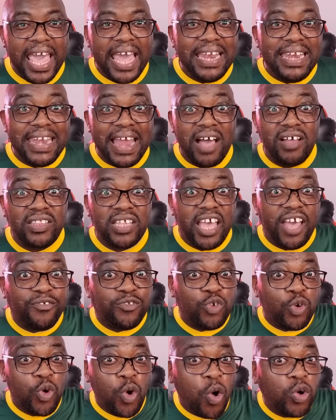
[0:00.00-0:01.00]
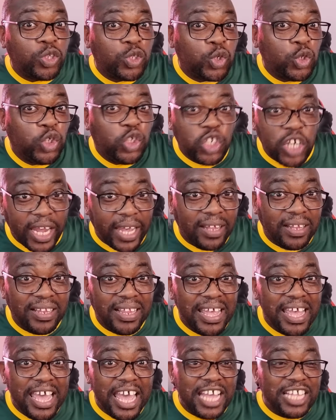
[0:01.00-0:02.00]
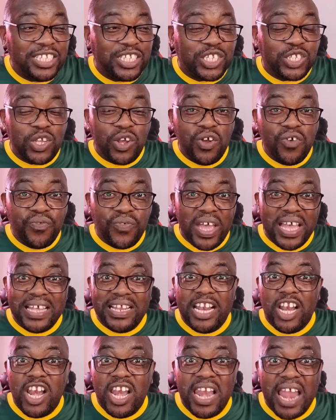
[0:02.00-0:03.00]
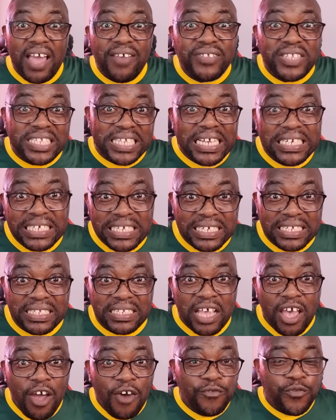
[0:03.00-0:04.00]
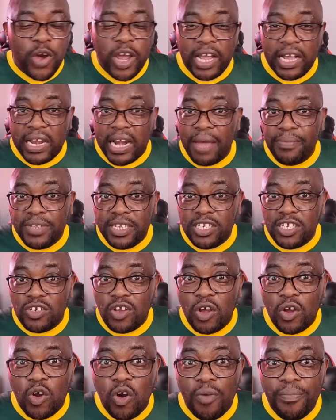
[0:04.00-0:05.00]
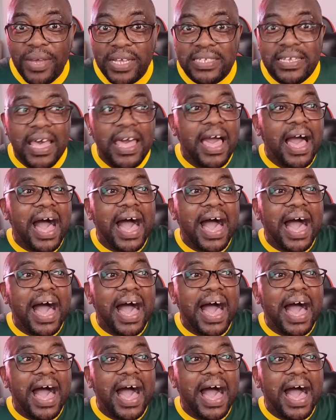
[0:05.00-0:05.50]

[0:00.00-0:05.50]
And now they have to go to jail and serve a life sentence for a crime they did not commit.